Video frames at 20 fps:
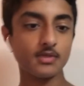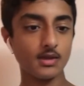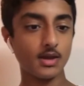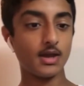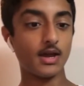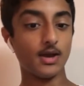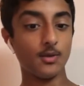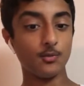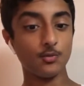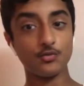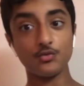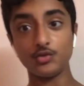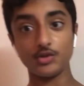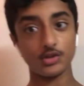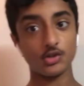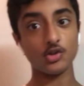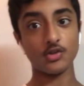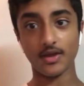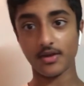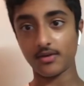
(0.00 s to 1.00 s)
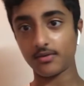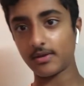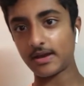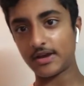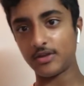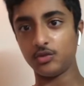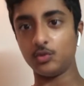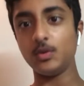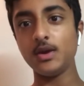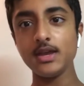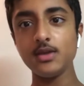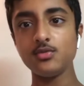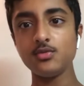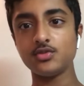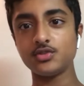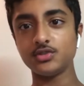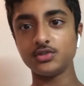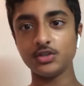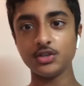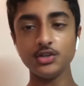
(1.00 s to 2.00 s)
We've already got that out of the way,
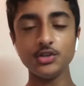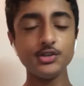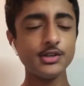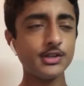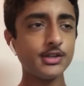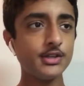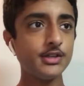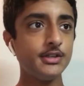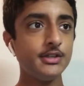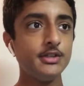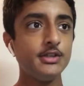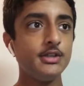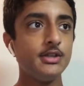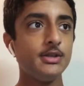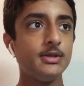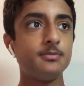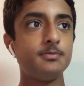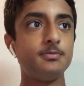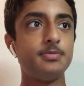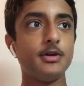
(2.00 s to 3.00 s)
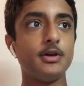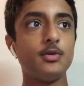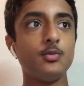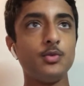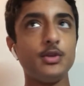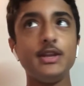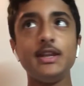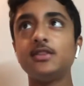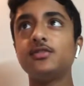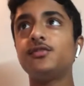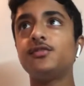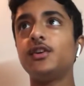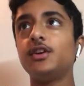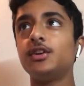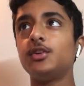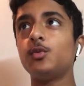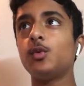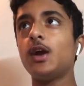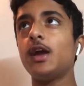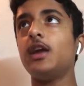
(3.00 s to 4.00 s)
which is good, but we need to
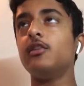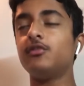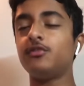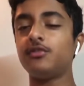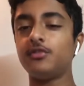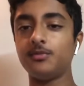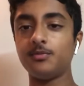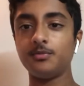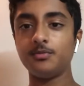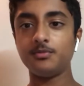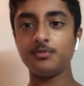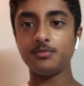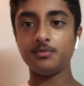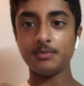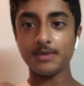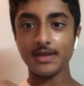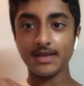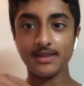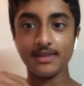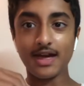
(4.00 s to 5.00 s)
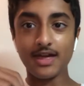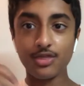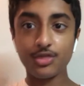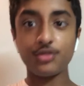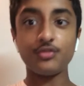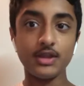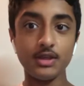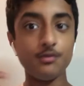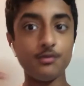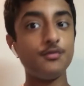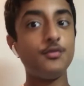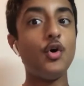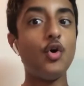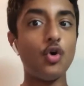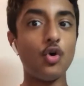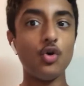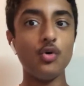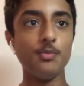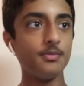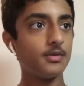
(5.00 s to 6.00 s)
find a way of making that
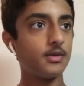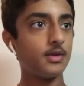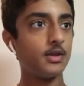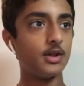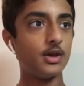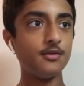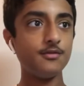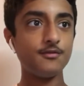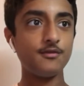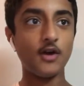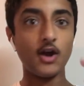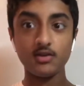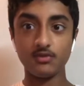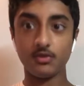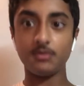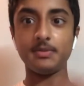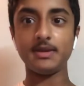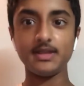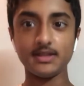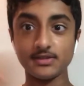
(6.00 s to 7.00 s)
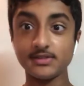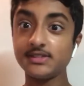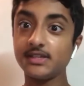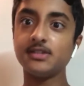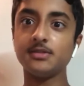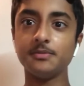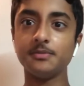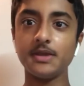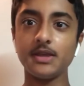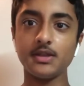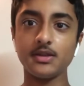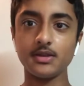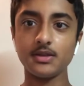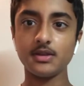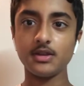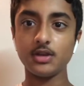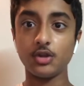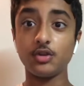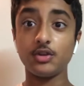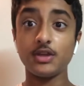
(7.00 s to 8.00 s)
3-4, 5 unbeaten, 6 unbeaten,
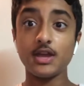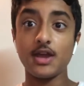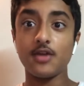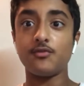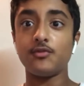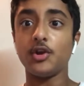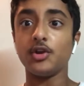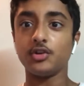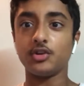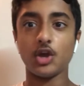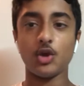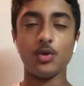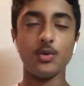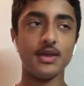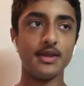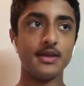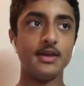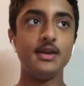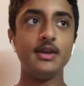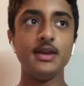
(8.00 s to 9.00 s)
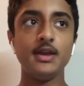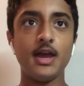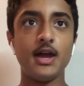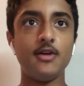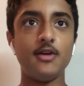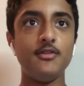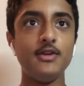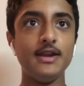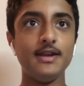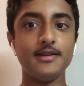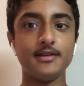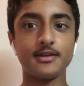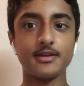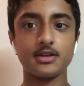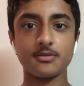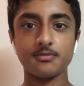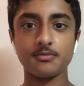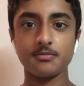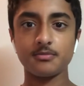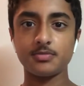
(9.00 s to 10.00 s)
get a run going and really
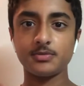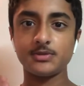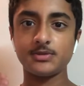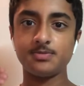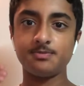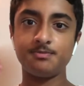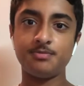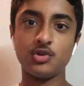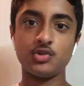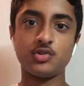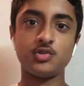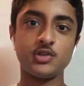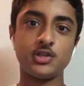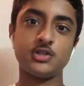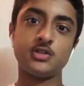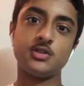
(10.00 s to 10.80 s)
push